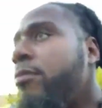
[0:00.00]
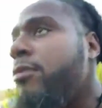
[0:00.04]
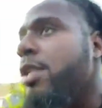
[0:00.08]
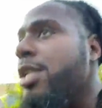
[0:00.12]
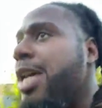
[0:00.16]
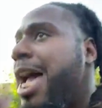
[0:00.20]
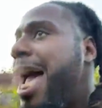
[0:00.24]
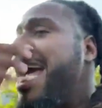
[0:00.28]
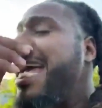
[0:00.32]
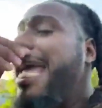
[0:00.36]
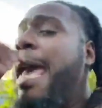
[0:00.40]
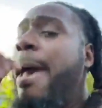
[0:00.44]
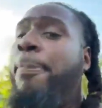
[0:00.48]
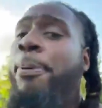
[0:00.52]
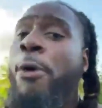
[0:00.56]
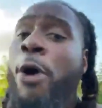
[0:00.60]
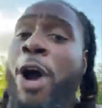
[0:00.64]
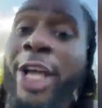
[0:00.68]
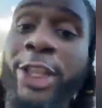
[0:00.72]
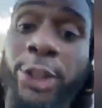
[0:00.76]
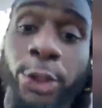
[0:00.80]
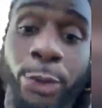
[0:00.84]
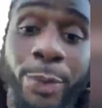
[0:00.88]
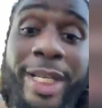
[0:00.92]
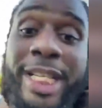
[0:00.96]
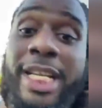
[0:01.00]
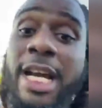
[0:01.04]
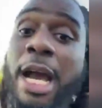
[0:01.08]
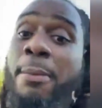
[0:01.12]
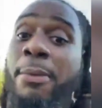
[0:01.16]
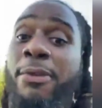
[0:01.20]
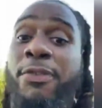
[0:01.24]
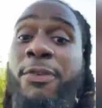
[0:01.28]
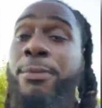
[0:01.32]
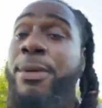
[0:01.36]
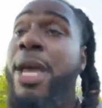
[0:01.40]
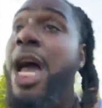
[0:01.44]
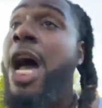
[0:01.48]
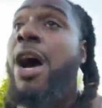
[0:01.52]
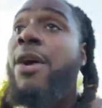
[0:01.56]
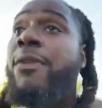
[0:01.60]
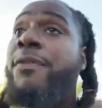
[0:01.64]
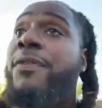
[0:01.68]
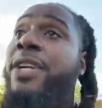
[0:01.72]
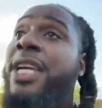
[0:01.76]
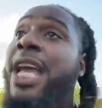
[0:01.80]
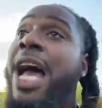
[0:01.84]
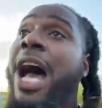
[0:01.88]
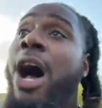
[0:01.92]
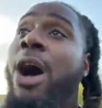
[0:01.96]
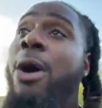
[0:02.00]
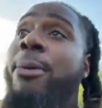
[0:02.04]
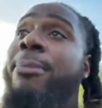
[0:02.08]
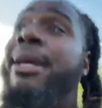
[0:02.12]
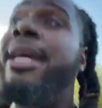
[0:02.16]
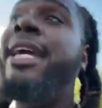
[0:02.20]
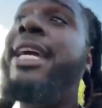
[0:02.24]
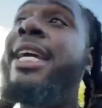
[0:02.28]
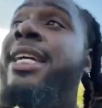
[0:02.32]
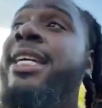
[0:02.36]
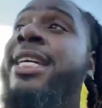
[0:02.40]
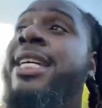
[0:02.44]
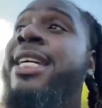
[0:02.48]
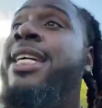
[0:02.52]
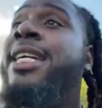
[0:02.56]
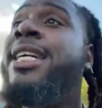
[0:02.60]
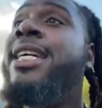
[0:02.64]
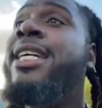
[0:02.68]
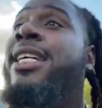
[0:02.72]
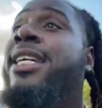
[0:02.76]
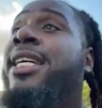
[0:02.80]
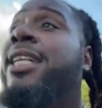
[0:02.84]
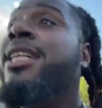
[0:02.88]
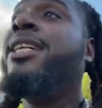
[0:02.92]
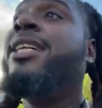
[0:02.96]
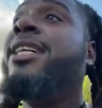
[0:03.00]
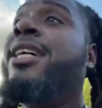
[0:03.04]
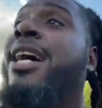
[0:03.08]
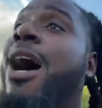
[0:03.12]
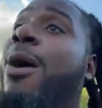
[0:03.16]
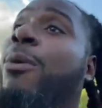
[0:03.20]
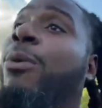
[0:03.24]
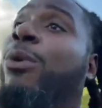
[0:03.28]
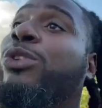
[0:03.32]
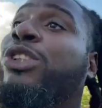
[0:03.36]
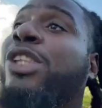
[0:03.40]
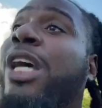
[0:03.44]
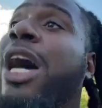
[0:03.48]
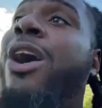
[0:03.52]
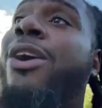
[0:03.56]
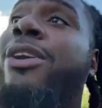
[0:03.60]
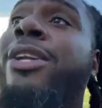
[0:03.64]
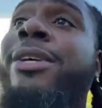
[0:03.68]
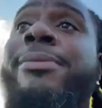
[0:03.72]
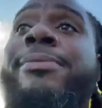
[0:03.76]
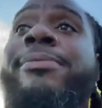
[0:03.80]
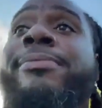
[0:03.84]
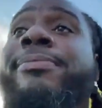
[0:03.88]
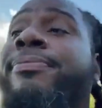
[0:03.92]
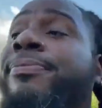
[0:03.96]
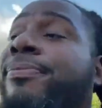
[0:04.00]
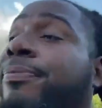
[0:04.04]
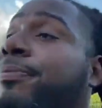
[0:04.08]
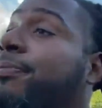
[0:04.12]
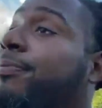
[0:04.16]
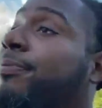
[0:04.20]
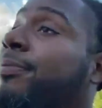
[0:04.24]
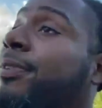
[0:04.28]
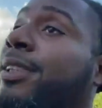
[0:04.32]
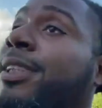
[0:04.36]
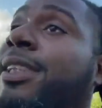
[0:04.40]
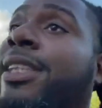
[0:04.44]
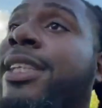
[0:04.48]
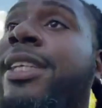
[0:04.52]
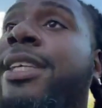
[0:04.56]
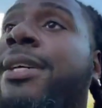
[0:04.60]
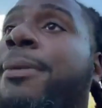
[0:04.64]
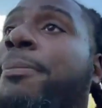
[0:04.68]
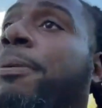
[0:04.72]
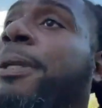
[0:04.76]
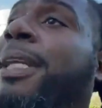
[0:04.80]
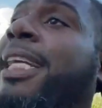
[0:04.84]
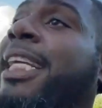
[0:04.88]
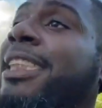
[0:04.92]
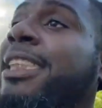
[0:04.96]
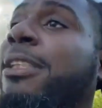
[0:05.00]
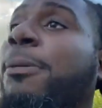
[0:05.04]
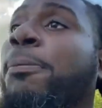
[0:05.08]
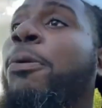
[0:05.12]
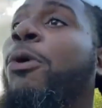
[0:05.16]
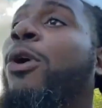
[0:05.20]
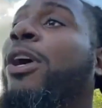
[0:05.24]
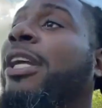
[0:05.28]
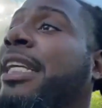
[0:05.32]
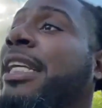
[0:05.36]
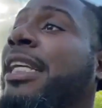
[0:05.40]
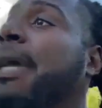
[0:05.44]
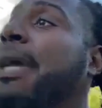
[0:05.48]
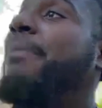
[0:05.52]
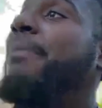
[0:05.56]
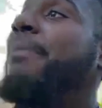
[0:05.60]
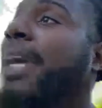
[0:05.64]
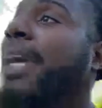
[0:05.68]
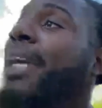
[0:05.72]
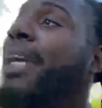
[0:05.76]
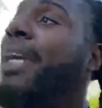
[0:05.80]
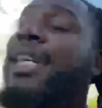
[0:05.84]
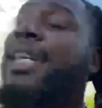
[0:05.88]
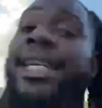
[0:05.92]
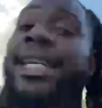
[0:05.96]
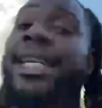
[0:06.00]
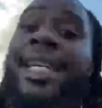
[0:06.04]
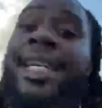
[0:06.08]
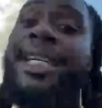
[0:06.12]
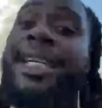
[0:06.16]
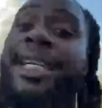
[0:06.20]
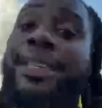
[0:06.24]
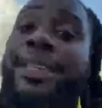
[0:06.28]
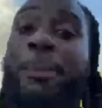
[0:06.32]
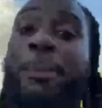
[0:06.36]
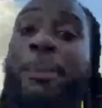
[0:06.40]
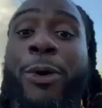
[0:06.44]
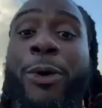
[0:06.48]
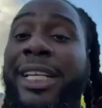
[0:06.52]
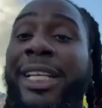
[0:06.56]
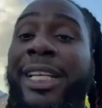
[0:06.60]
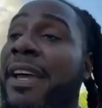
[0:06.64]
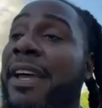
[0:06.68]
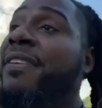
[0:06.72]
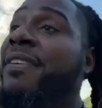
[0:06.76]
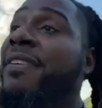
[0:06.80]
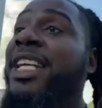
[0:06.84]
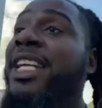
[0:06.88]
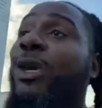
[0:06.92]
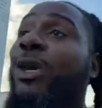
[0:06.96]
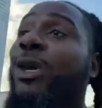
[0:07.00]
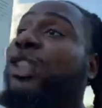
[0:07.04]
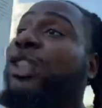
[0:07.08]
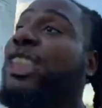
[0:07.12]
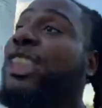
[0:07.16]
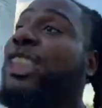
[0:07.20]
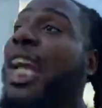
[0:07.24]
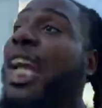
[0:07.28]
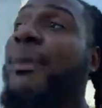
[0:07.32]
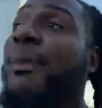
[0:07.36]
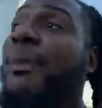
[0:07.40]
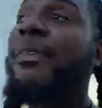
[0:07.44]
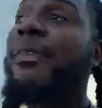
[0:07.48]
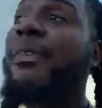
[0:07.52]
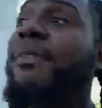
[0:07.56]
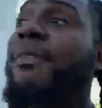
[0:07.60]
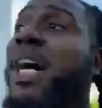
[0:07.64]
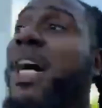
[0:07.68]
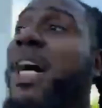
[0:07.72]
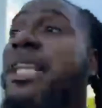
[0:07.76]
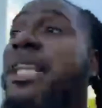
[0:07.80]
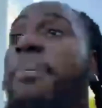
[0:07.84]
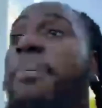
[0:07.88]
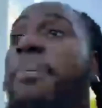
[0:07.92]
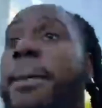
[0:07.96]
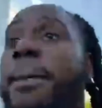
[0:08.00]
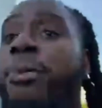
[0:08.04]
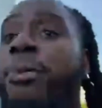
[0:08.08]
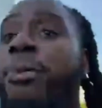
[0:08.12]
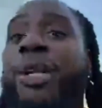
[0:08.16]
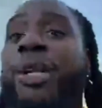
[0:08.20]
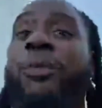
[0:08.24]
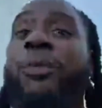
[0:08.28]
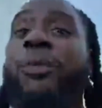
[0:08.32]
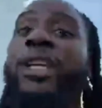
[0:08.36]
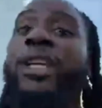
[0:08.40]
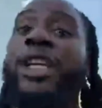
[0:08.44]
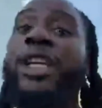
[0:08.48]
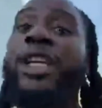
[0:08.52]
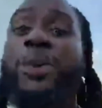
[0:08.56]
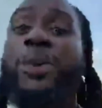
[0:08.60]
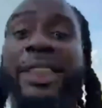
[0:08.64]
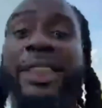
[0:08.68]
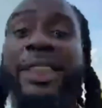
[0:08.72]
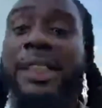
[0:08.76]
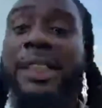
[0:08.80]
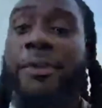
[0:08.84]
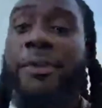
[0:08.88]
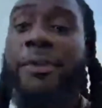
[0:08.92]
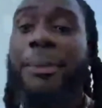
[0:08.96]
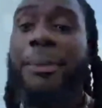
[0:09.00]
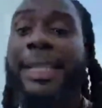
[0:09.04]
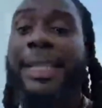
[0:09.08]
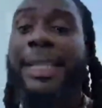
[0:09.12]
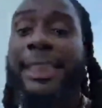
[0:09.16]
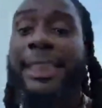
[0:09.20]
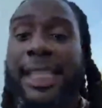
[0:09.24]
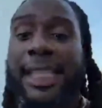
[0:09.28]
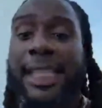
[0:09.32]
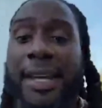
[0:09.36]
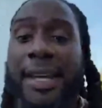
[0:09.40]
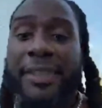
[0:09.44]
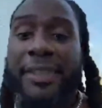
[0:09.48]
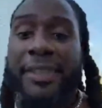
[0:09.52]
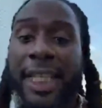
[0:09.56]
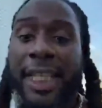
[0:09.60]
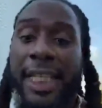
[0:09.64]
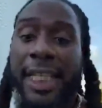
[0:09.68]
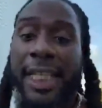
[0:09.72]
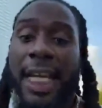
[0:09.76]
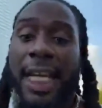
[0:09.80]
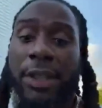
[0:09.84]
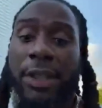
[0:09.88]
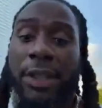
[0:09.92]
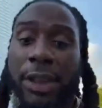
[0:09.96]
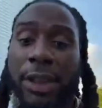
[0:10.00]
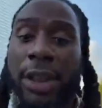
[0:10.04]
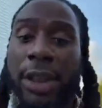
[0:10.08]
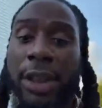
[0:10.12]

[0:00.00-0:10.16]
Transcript: I got part 3 coming from y'all, for y'all, man. I want y'all to please support that, man. Support that video. Share it for other people that want to know this information and everything else.